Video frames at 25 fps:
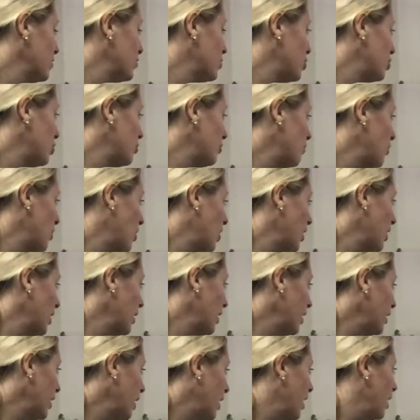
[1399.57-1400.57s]
Too
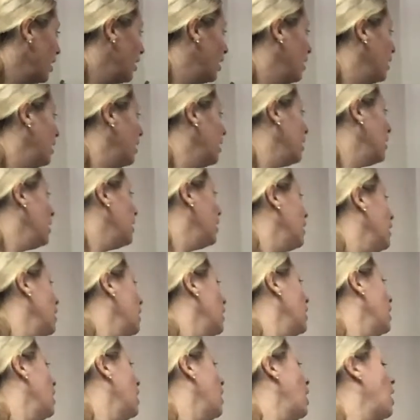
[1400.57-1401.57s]
hard? Can you make a straight
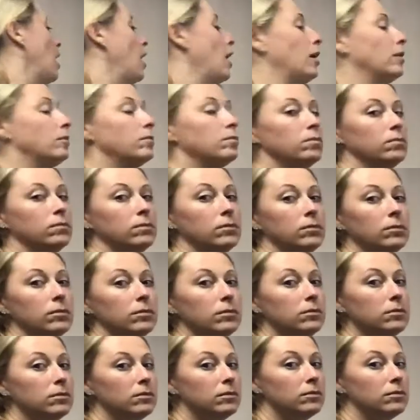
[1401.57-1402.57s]
face?
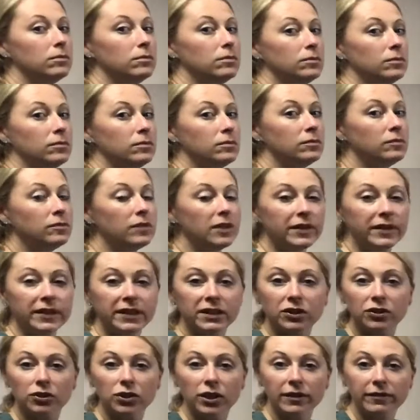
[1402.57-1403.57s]
Mm,
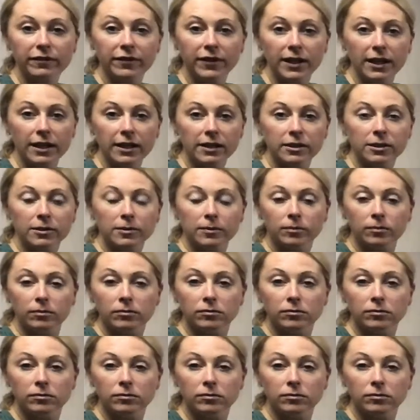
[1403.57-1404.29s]
very straight face.